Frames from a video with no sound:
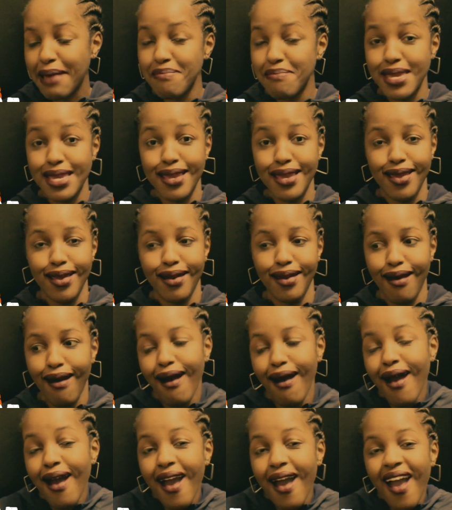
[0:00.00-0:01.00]
mean,
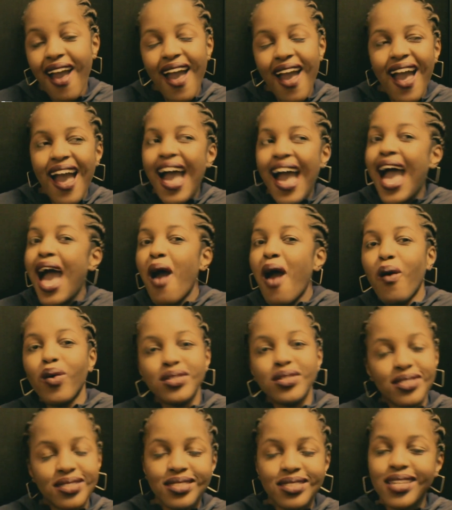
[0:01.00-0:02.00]
I
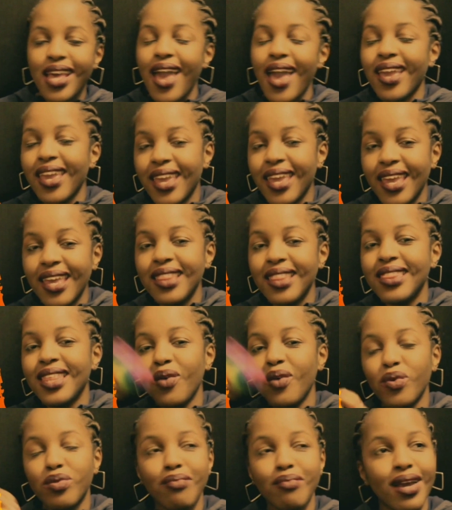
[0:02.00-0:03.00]
was just hanging in
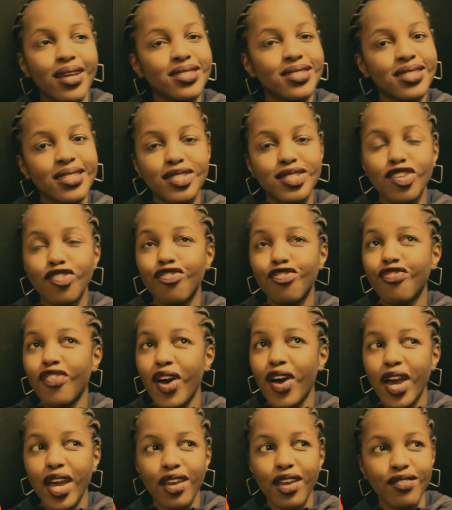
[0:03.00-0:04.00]
there with my
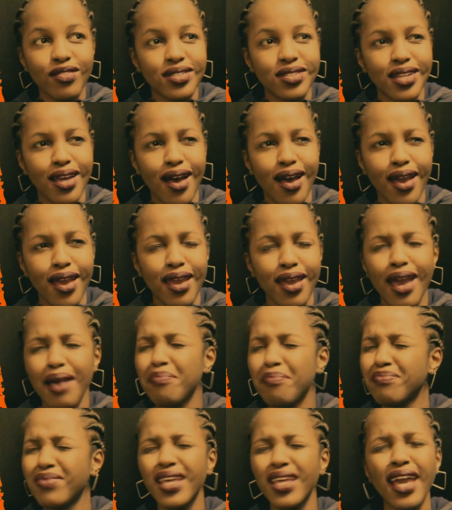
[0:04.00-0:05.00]
65s. I
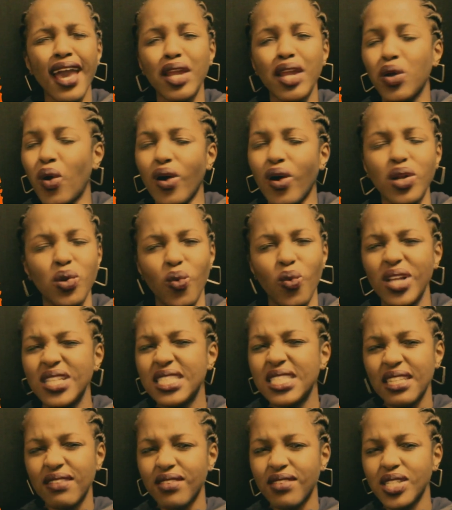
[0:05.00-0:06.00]
think I got a
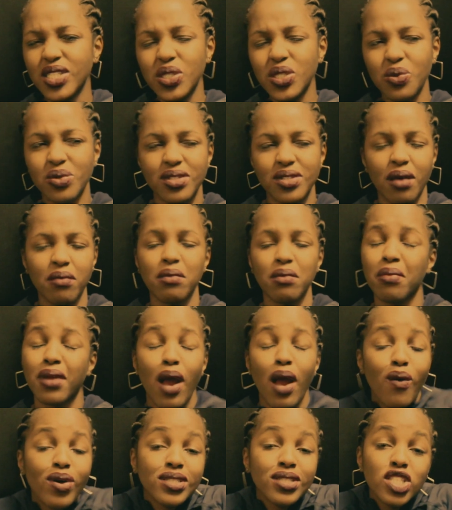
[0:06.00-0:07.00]
170 or something, but
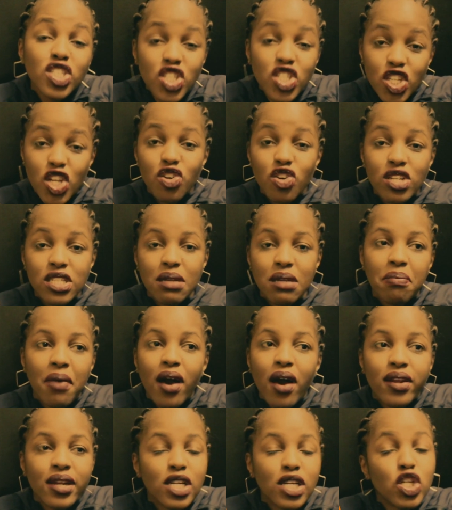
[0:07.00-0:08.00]
I wasn't serious
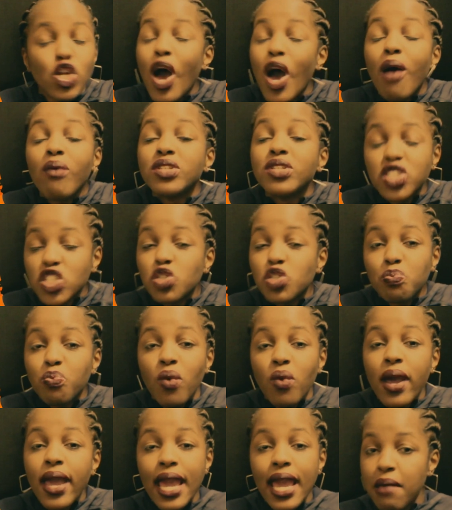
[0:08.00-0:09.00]
about it. I was just
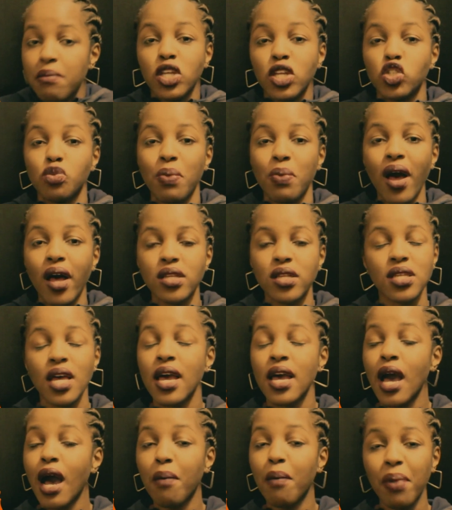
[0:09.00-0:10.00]
aiming to pass.
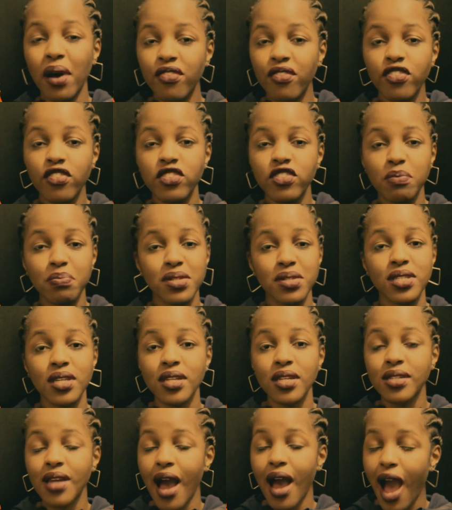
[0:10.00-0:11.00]
Above
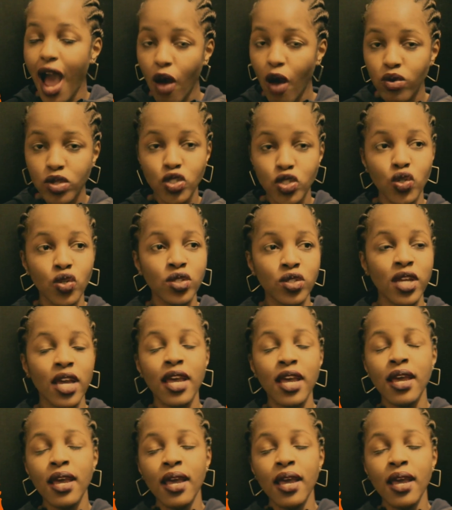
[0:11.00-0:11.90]
50%, I was good.